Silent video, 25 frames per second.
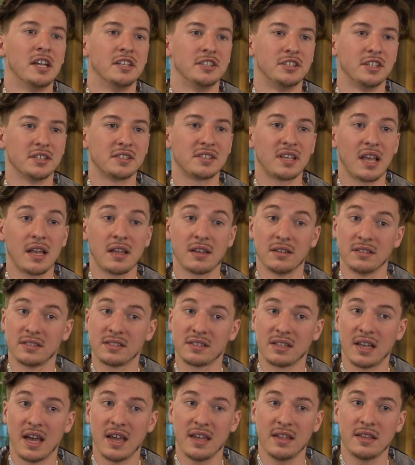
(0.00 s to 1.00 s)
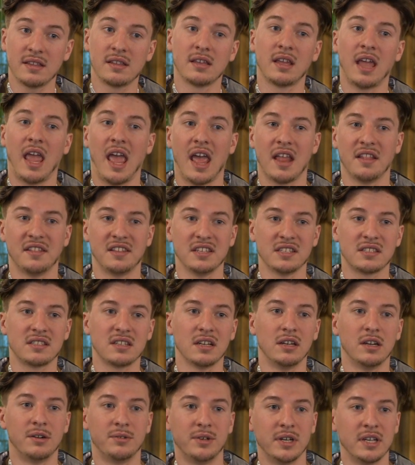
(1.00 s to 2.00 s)
The second site and
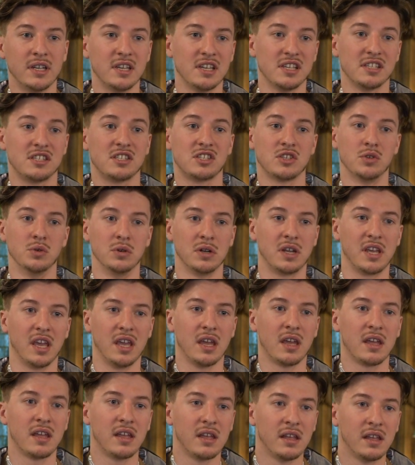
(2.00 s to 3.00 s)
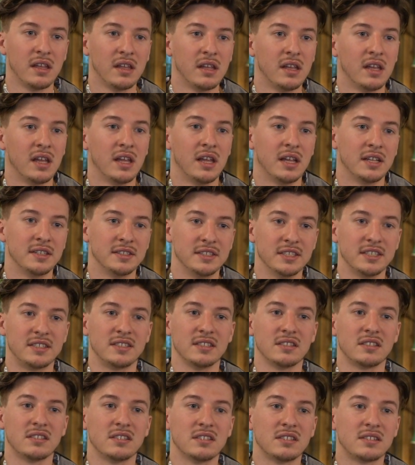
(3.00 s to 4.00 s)
distillery is Tsunki. This
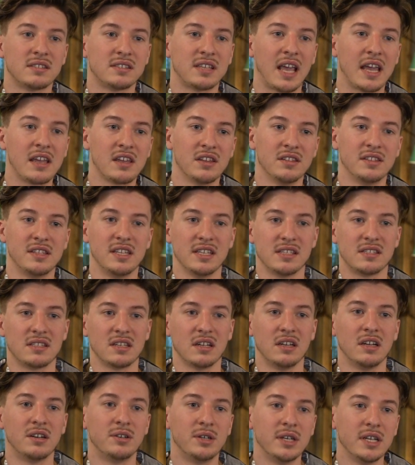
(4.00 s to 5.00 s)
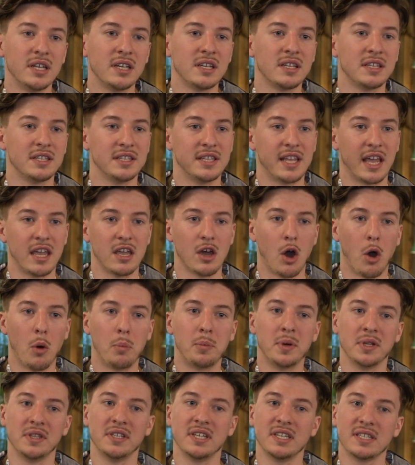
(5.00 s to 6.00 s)
is the second distillery. They
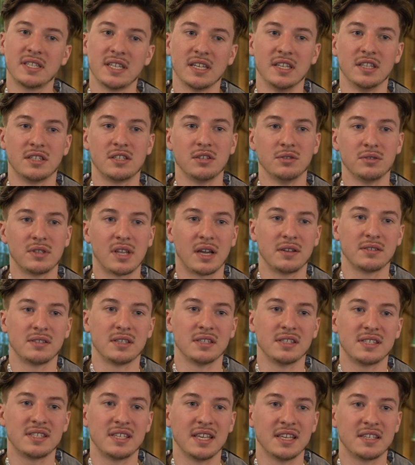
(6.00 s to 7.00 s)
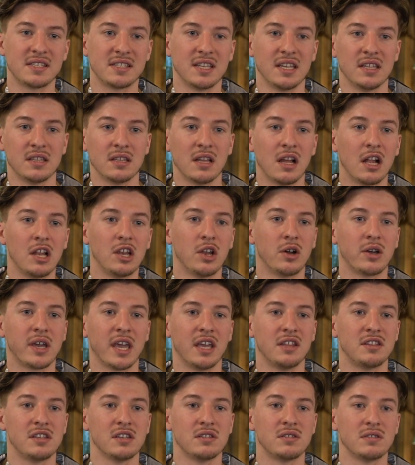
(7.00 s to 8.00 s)
opened it in 2016,
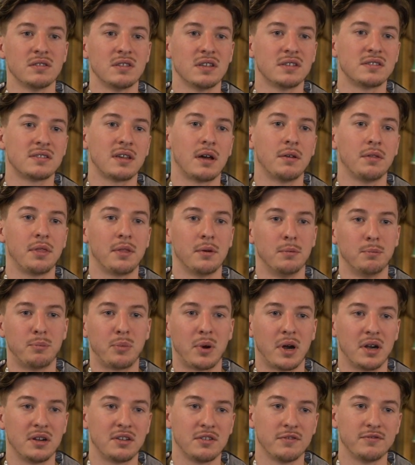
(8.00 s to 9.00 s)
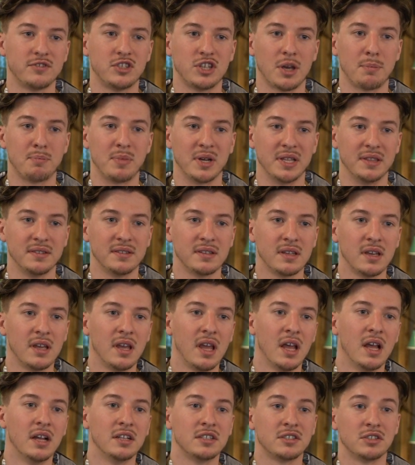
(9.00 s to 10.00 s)
located to the southern part of Japan.
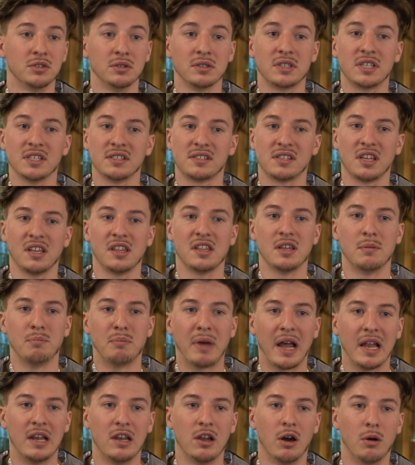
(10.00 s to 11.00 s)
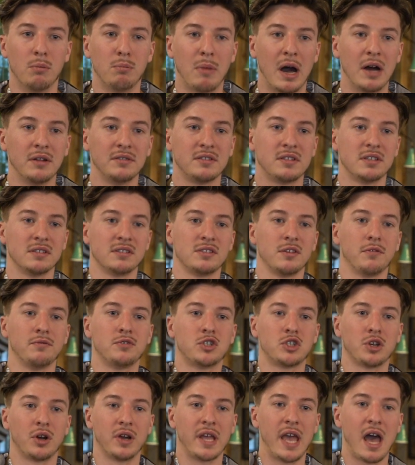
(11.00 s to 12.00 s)
Tsunki is hidden by low mountains of
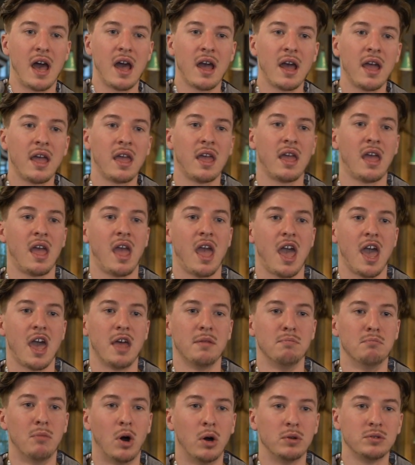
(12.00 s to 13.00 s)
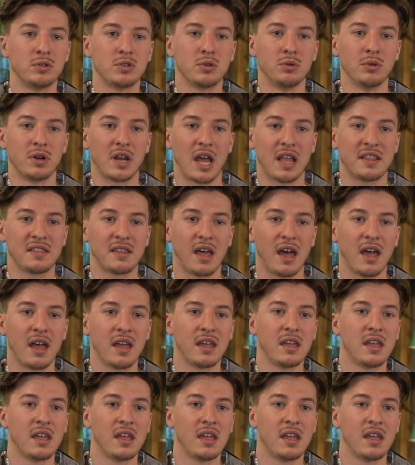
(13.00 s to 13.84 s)
Choya and Mount Kurata,